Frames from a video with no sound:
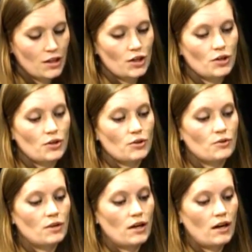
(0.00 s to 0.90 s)

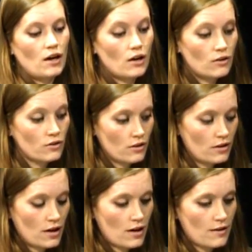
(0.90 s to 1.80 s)
who own
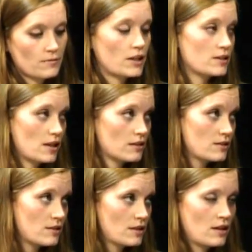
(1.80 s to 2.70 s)
um,
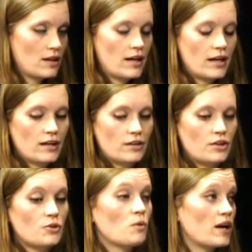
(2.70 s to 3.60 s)
leases and
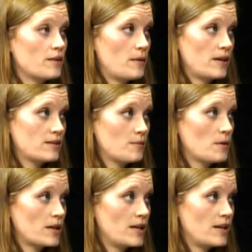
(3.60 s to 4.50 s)
who want to make some
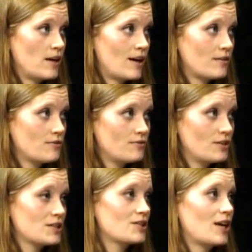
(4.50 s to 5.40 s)
money off
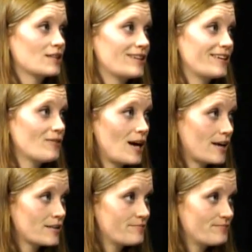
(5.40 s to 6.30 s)
this toxic
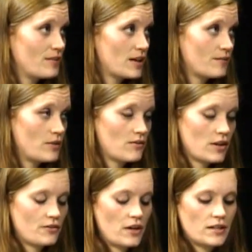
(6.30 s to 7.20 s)
rock that they've
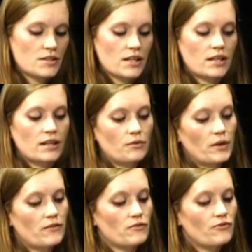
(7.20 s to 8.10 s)
got their hands on. And we
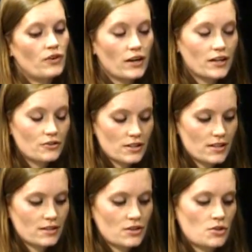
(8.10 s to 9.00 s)
have a very
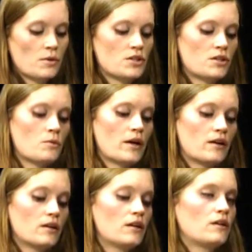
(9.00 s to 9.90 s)
interesting situation
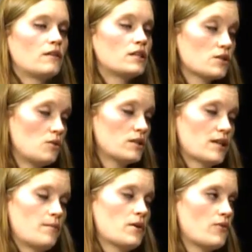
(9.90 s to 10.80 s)
where this coal is
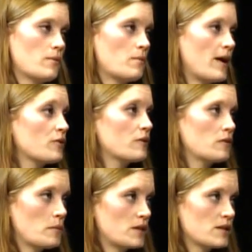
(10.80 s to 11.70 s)
coming from the Powder
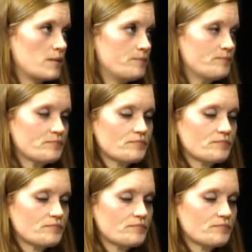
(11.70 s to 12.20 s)
River Basin